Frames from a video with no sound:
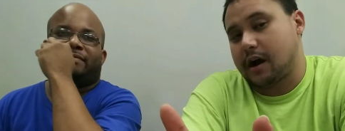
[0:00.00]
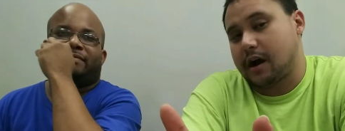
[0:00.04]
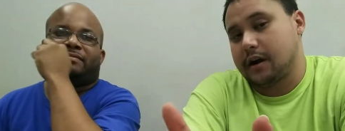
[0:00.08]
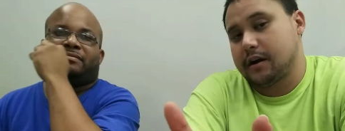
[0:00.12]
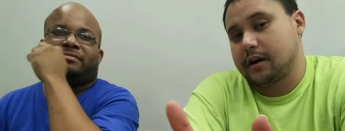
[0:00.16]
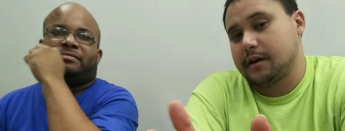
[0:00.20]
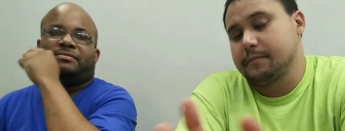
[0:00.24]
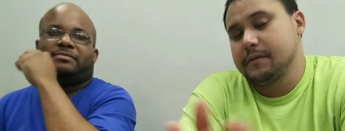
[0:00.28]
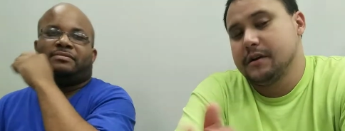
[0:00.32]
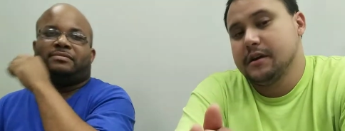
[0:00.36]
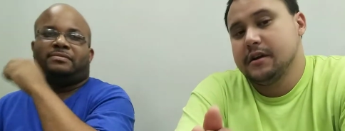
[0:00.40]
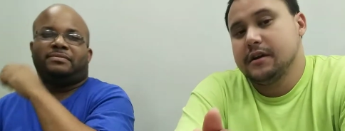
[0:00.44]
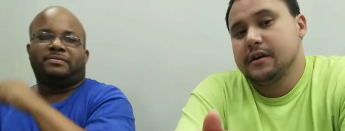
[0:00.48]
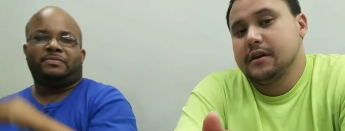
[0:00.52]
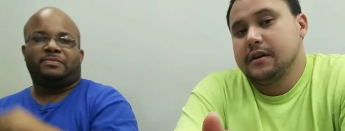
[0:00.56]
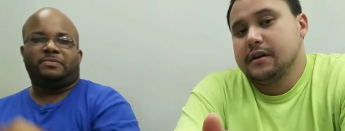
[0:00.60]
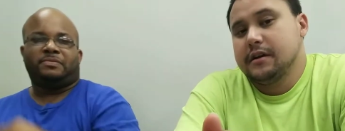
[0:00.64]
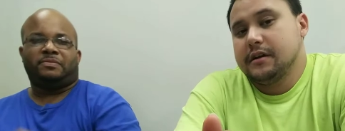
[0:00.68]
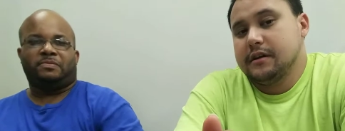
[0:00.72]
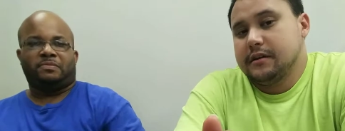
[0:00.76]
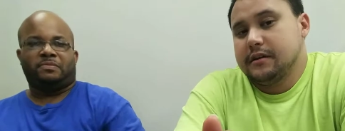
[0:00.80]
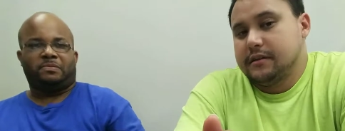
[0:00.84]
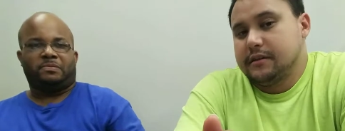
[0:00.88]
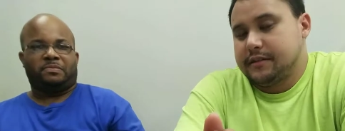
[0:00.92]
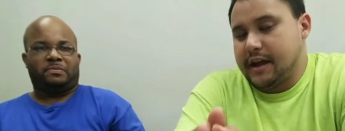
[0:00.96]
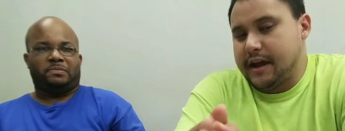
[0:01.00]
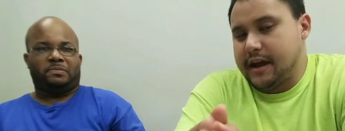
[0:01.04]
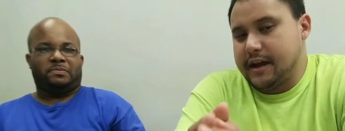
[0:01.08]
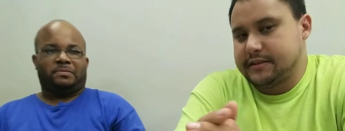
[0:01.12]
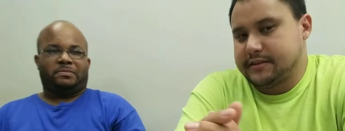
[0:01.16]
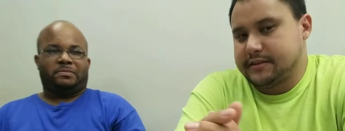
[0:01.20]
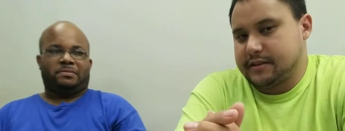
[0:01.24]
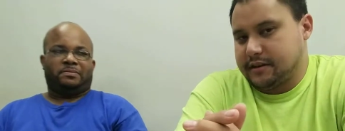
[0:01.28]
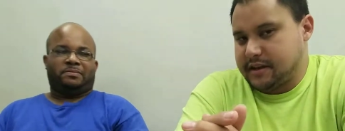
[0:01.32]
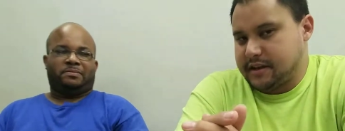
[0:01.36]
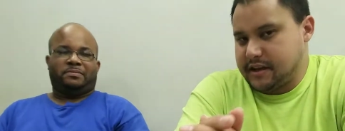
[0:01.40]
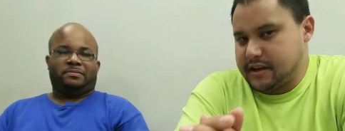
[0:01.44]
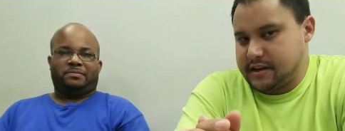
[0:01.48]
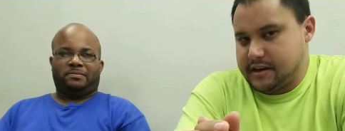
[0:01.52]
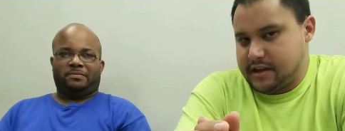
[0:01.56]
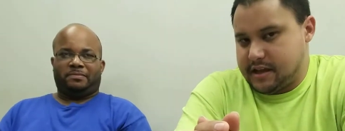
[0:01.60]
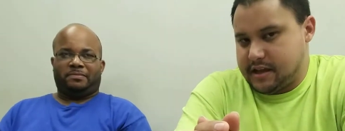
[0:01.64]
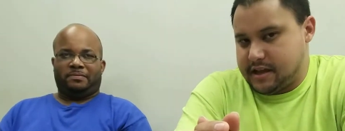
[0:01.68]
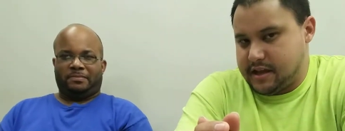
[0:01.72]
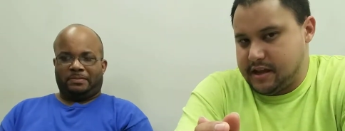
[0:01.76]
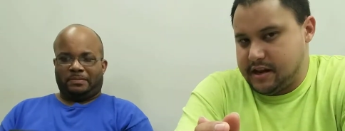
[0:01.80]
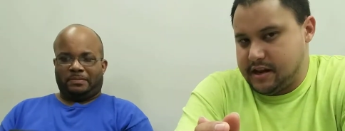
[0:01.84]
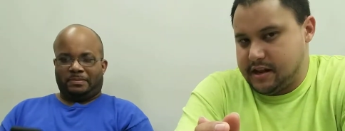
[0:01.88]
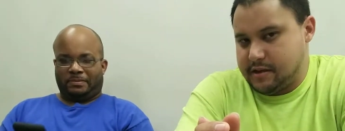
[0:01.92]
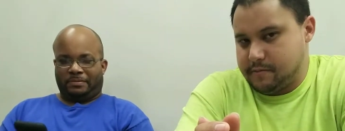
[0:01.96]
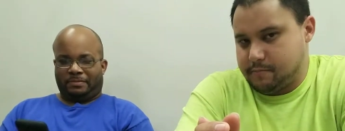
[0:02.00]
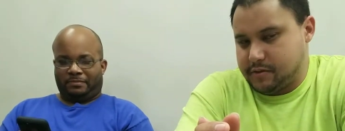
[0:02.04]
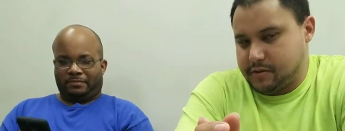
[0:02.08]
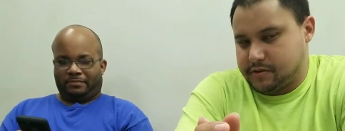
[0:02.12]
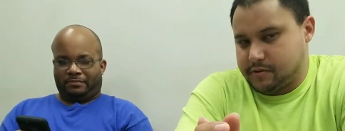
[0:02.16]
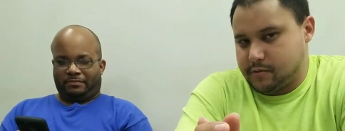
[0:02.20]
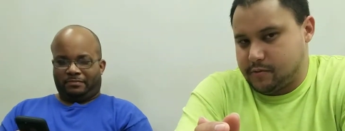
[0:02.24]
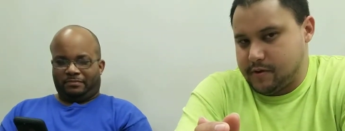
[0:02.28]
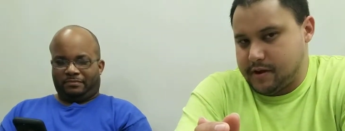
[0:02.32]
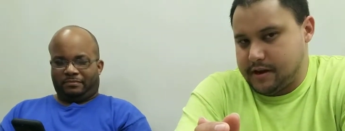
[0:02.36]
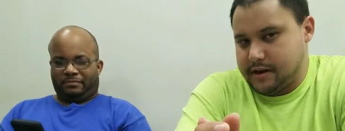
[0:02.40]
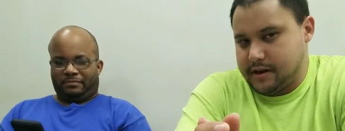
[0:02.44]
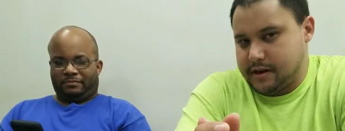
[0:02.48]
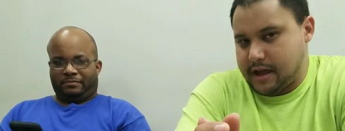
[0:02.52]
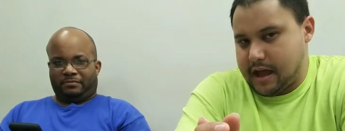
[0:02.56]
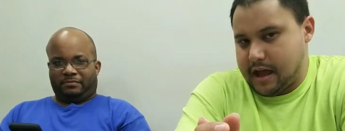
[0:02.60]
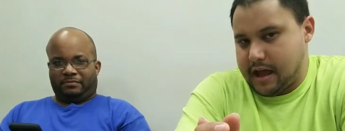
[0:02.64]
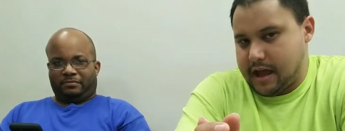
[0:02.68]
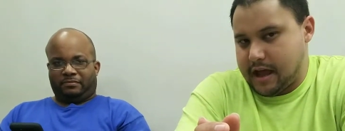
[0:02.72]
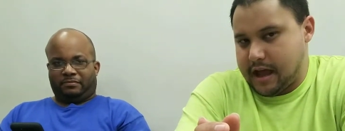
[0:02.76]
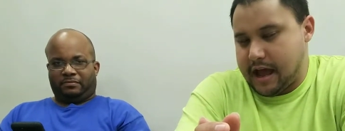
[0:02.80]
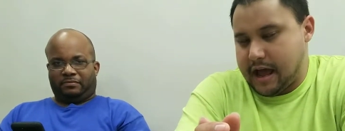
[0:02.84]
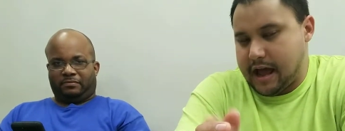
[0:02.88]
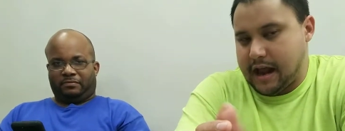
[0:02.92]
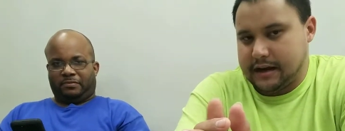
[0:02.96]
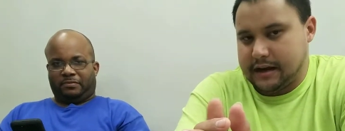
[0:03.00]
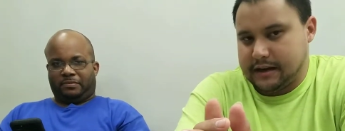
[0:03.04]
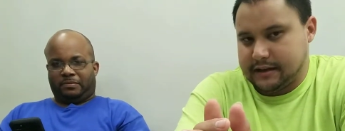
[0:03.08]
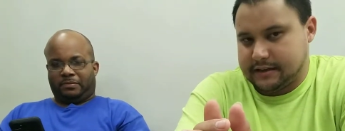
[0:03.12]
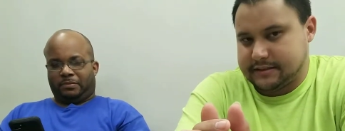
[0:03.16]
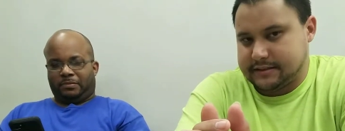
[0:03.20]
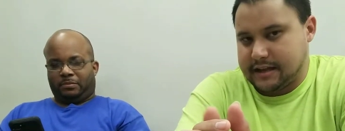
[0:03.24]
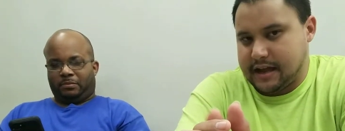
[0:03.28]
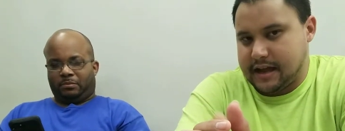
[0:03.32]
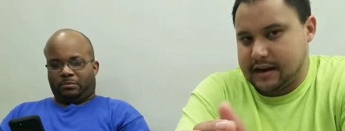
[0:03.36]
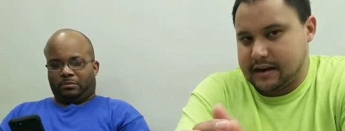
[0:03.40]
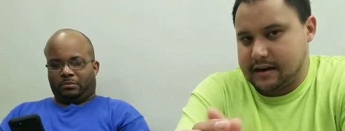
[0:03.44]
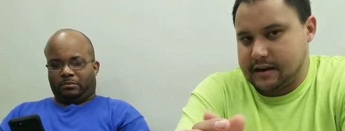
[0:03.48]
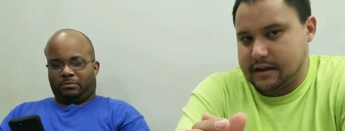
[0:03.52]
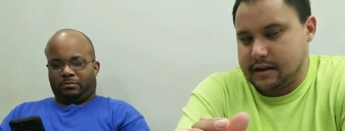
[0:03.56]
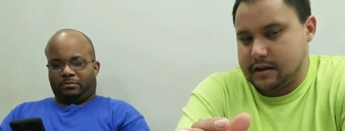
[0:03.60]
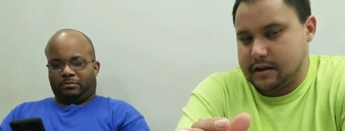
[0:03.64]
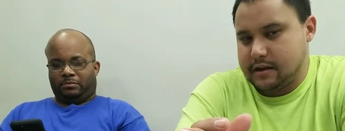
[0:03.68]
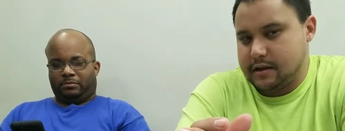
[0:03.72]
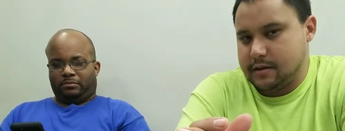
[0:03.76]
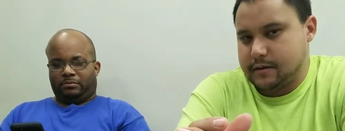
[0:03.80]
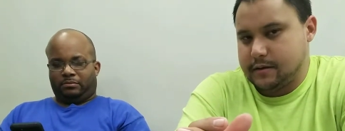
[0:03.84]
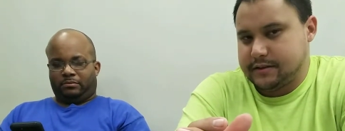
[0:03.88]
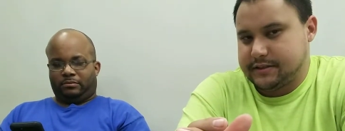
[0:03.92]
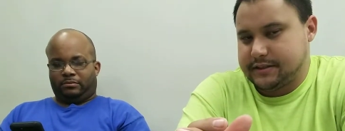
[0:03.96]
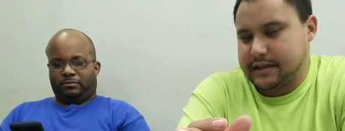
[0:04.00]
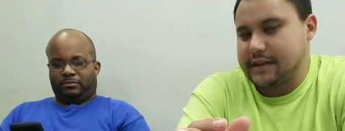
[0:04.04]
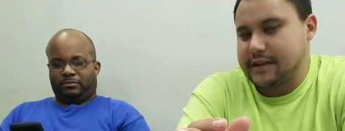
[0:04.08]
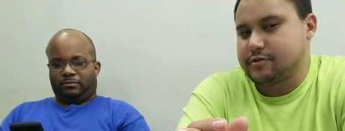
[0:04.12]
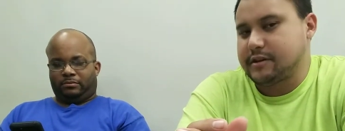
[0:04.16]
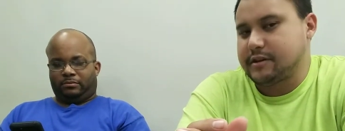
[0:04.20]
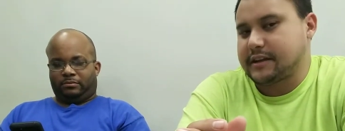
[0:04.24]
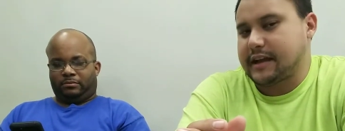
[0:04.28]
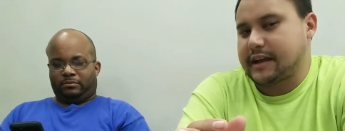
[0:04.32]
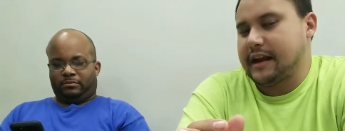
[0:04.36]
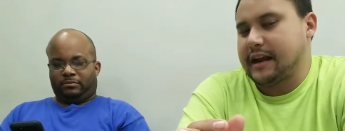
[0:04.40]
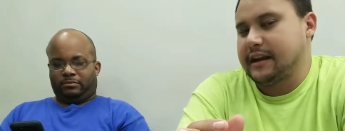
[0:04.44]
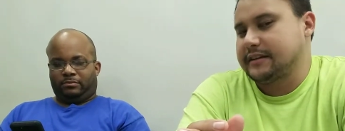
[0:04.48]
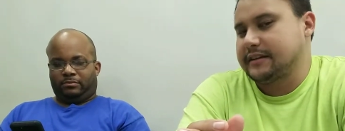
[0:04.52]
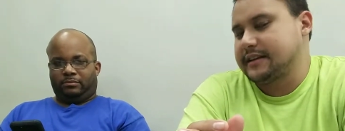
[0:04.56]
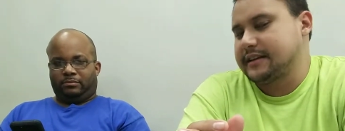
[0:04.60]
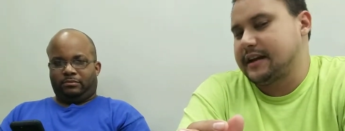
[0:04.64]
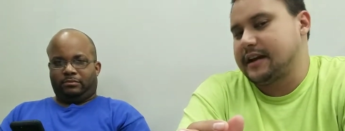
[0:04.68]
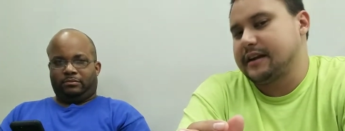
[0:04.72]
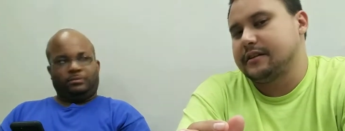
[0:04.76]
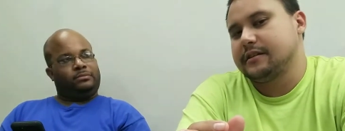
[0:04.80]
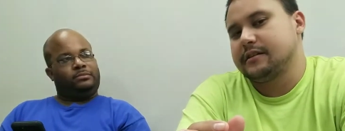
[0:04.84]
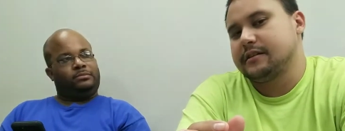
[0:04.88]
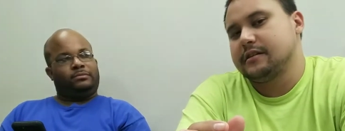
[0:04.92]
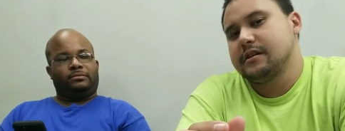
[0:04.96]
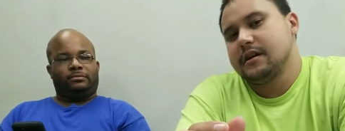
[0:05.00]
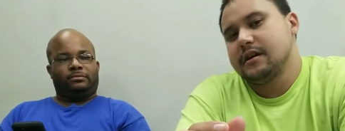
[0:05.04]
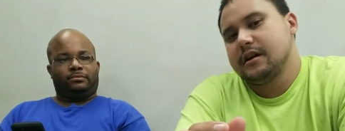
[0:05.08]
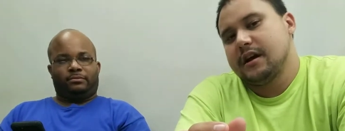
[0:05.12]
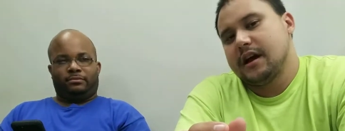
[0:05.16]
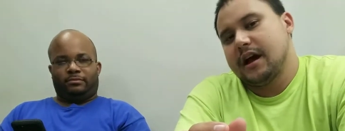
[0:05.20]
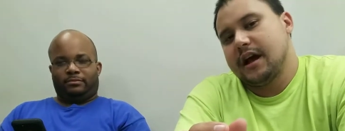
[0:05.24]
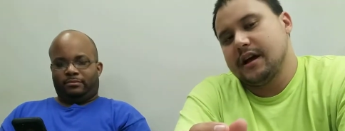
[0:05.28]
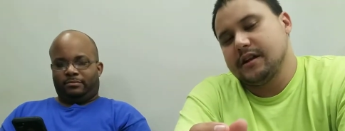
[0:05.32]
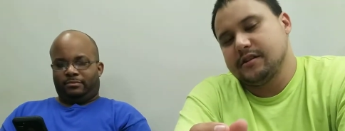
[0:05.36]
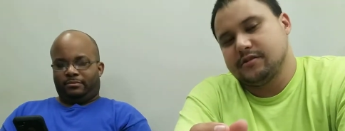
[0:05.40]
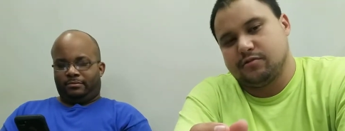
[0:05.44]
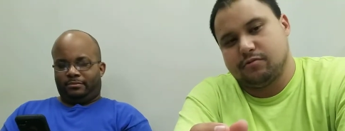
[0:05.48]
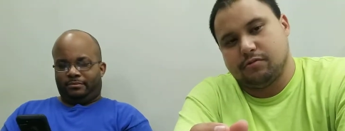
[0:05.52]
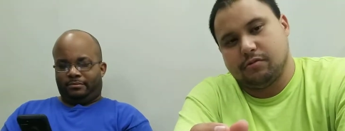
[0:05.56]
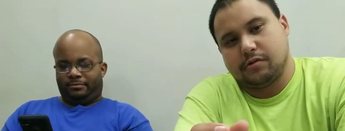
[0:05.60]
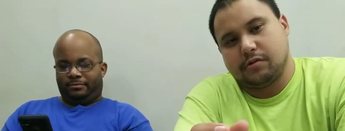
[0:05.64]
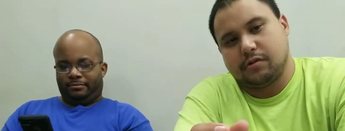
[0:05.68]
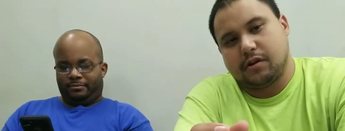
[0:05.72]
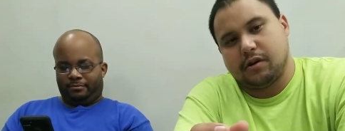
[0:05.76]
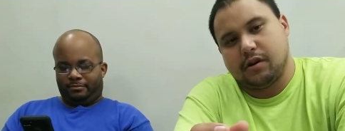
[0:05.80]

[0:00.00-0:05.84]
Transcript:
Speaker 1: caught up, Things are getting heated between Alexan- uh, Cedric Alexander and Drew